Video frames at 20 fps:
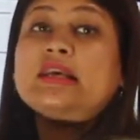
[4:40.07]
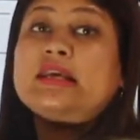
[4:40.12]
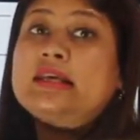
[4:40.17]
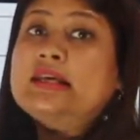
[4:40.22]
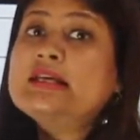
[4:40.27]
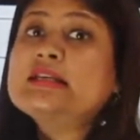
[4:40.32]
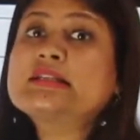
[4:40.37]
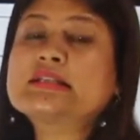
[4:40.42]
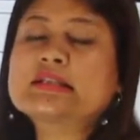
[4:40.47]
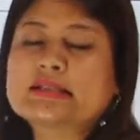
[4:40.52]

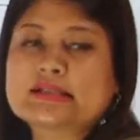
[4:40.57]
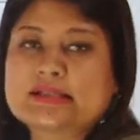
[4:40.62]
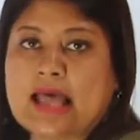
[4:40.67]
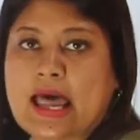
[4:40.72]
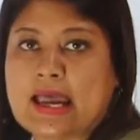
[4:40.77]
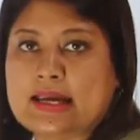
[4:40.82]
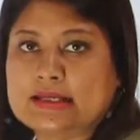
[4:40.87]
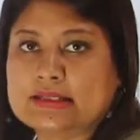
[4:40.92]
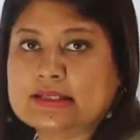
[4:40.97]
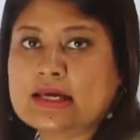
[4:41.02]
east
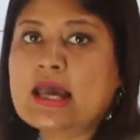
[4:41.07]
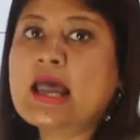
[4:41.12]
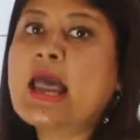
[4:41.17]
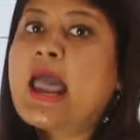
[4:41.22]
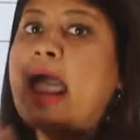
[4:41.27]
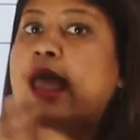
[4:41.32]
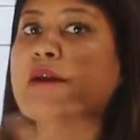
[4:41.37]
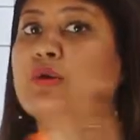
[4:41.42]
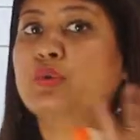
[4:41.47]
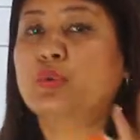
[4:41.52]
side,
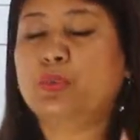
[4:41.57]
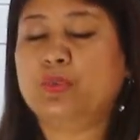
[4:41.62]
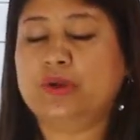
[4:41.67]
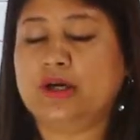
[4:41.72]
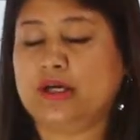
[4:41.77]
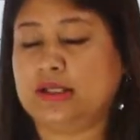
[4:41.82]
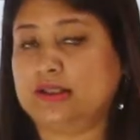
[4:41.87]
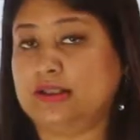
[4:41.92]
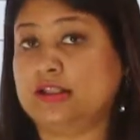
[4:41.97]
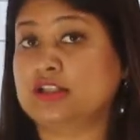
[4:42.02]
and
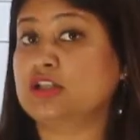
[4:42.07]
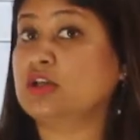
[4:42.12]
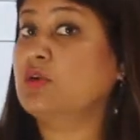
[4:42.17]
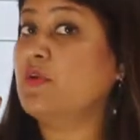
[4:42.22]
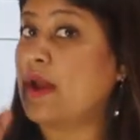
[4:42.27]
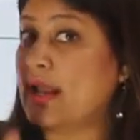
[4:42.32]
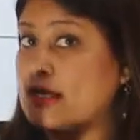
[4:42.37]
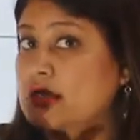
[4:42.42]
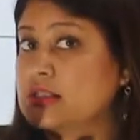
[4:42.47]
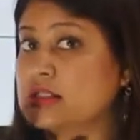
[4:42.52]
the
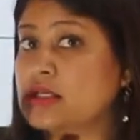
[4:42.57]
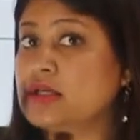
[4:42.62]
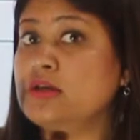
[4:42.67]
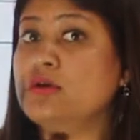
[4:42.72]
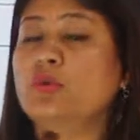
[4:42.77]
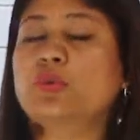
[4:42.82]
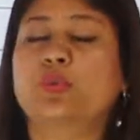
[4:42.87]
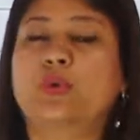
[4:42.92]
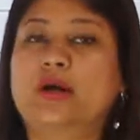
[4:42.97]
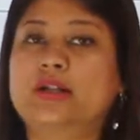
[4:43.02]
direction
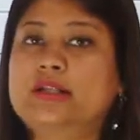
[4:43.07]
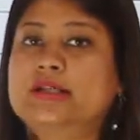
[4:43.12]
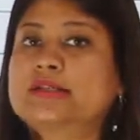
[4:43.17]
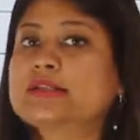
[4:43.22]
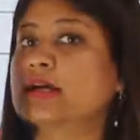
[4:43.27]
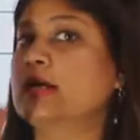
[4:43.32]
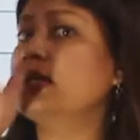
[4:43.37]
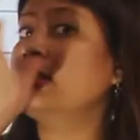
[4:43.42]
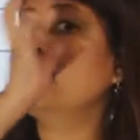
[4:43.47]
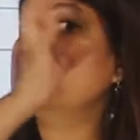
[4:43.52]
where the
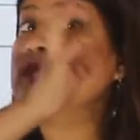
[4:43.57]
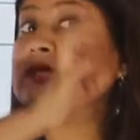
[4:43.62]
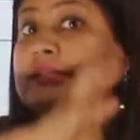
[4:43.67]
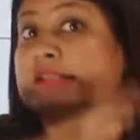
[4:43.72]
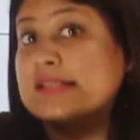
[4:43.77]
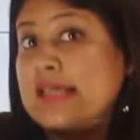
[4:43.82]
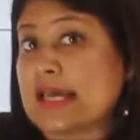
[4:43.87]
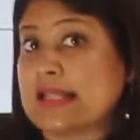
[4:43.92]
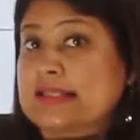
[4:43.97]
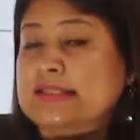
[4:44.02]
sun
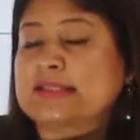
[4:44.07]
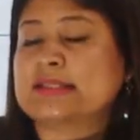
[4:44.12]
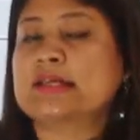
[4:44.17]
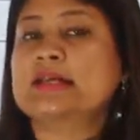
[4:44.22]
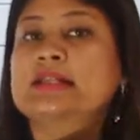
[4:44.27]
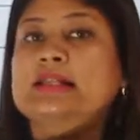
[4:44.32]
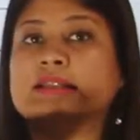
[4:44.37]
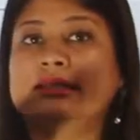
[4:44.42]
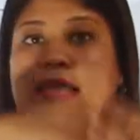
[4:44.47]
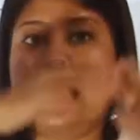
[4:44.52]
sets,
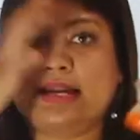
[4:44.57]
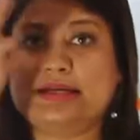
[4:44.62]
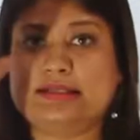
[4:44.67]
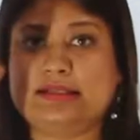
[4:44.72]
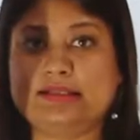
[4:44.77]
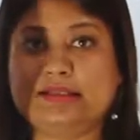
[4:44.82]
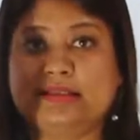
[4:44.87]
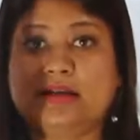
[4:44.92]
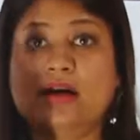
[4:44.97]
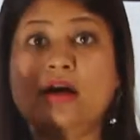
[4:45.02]
that
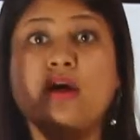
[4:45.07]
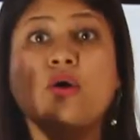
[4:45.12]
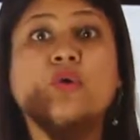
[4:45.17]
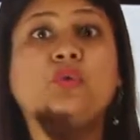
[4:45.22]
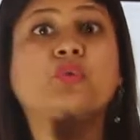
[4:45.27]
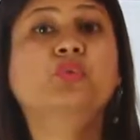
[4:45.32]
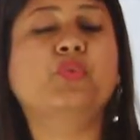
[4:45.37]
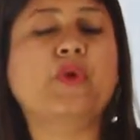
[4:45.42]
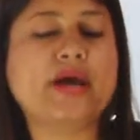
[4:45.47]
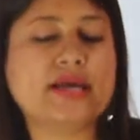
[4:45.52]
is the
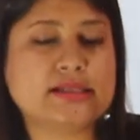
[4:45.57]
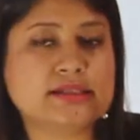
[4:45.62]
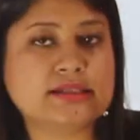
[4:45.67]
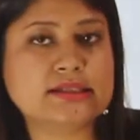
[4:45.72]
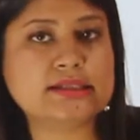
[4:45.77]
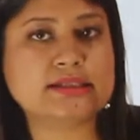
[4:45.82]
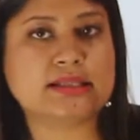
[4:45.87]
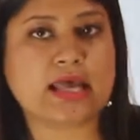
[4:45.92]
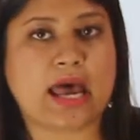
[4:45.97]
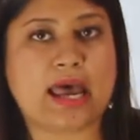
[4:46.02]
west
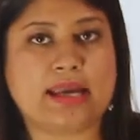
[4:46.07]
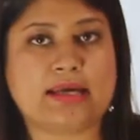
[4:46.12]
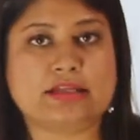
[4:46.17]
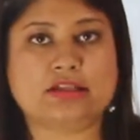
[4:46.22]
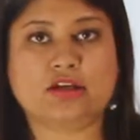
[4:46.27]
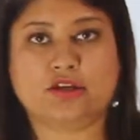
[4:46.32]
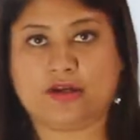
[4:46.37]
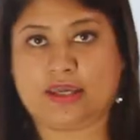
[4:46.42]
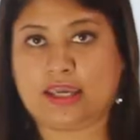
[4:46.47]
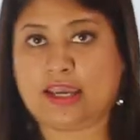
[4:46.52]

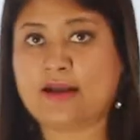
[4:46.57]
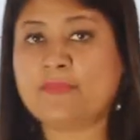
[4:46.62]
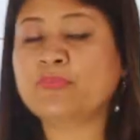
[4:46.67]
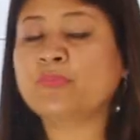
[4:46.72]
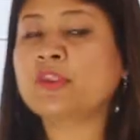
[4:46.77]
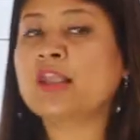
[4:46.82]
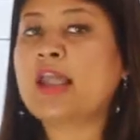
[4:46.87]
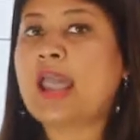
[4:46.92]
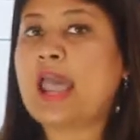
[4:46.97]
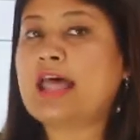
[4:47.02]
side, okay?
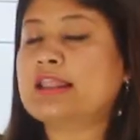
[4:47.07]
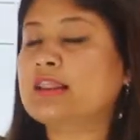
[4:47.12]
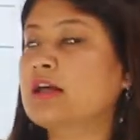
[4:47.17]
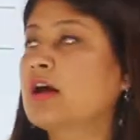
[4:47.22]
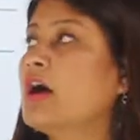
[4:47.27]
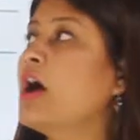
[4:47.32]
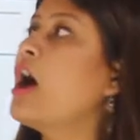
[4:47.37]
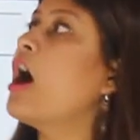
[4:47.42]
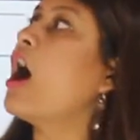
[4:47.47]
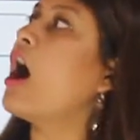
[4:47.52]
And the
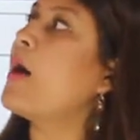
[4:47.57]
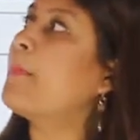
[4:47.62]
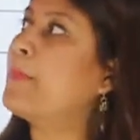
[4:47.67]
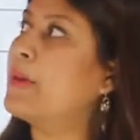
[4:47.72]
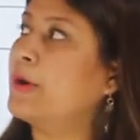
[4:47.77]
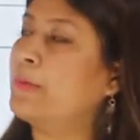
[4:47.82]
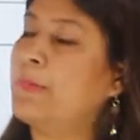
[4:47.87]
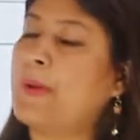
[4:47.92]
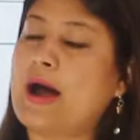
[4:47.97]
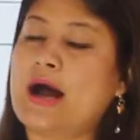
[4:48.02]

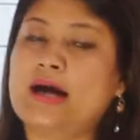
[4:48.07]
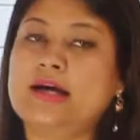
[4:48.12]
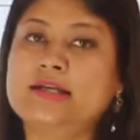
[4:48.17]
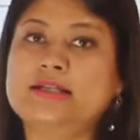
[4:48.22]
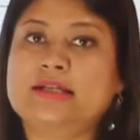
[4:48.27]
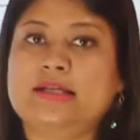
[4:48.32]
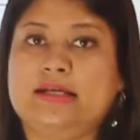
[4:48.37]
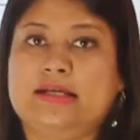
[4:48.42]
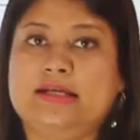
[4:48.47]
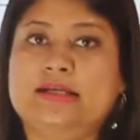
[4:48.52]
upper
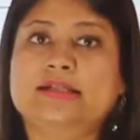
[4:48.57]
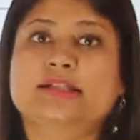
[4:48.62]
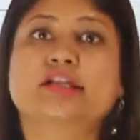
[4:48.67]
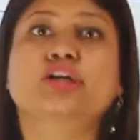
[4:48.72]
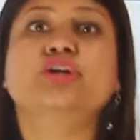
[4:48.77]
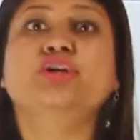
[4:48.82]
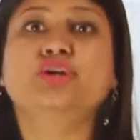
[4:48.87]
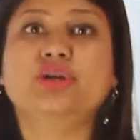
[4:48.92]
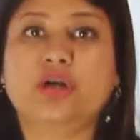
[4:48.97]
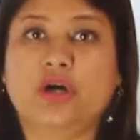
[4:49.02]
part is
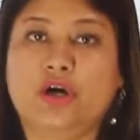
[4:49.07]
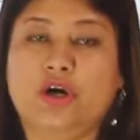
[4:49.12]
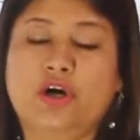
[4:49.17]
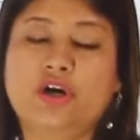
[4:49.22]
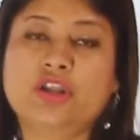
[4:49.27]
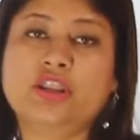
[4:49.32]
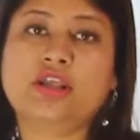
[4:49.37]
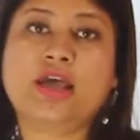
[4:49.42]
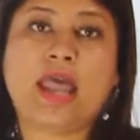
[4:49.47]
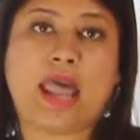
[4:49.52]

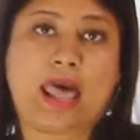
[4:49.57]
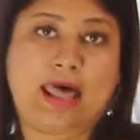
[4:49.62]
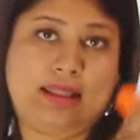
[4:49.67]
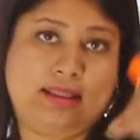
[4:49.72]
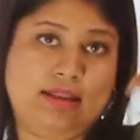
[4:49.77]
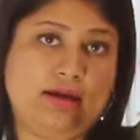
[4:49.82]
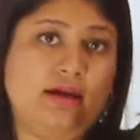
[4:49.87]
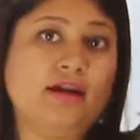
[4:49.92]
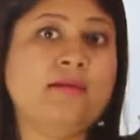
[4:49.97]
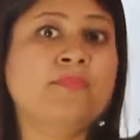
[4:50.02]
north
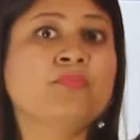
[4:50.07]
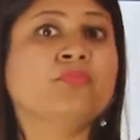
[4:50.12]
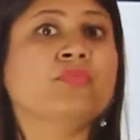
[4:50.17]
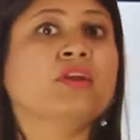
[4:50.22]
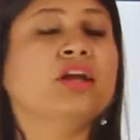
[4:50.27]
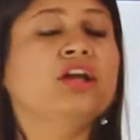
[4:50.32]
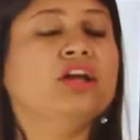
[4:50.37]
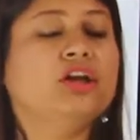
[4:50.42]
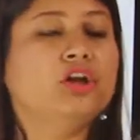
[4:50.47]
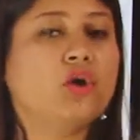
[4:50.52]
and the
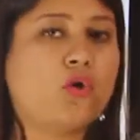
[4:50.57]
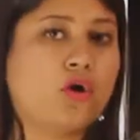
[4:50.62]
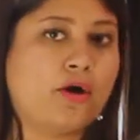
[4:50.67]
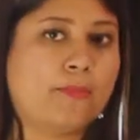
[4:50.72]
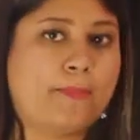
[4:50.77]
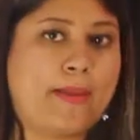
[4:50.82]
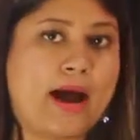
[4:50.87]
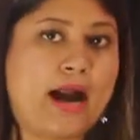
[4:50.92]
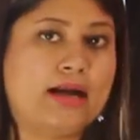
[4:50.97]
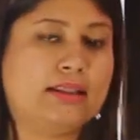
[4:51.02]
lower
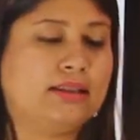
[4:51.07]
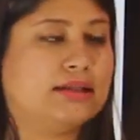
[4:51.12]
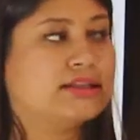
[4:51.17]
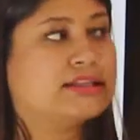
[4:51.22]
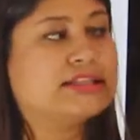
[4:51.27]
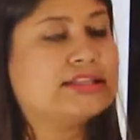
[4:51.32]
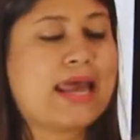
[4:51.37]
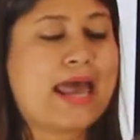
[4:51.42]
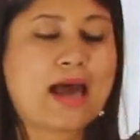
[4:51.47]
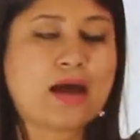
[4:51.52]
part, the
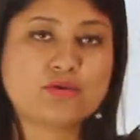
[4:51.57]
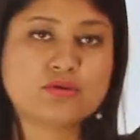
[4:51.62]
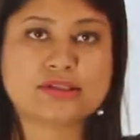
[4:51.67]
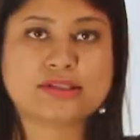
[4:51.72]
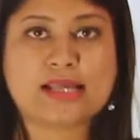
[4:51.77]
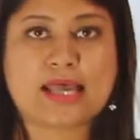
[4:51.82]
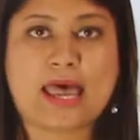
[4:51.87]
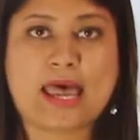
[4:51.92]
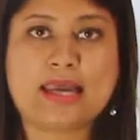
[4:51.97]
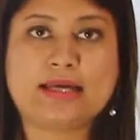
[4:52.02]
down
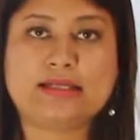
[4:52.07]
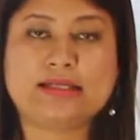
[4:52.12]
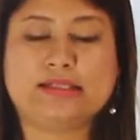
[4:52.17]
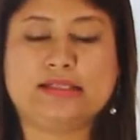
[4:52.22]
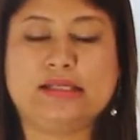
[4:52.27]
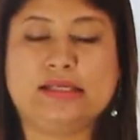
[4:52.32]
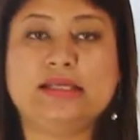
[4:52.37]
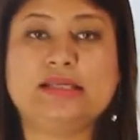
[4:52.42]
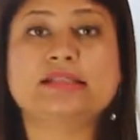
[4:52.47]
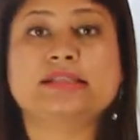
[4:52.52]
side,
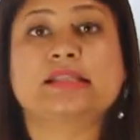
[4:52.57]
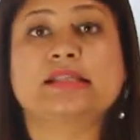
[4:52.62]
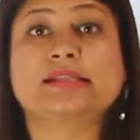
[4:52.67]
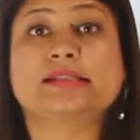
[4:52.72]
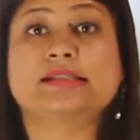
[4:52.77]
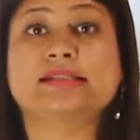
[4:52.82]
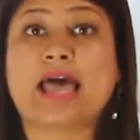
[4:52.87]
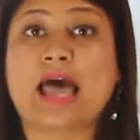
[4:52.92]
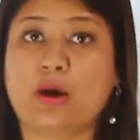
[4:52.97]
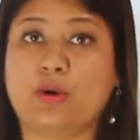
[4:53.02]
it is the
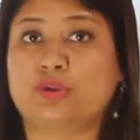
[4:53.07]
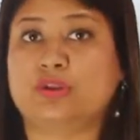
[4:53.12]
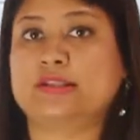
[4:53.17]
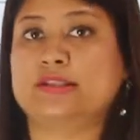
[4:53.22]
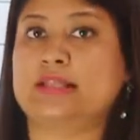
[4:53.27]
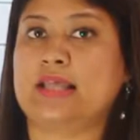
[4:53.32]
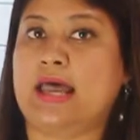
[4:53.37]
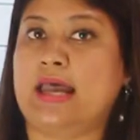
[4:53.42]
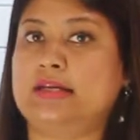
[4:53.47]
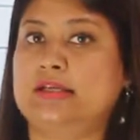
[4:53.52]
south
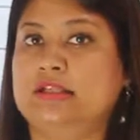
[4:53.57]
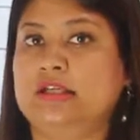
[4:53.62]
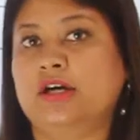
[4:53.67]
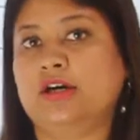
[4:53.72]
side.